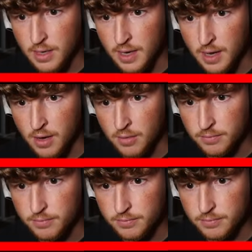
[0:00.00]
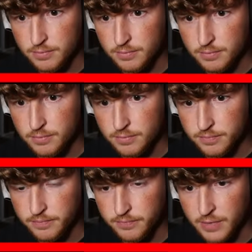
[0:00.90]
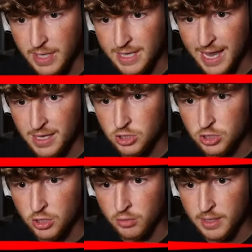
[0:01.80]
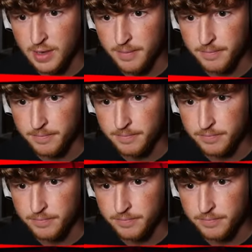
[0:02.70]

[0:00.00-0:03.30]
Ow. I can't shoot him.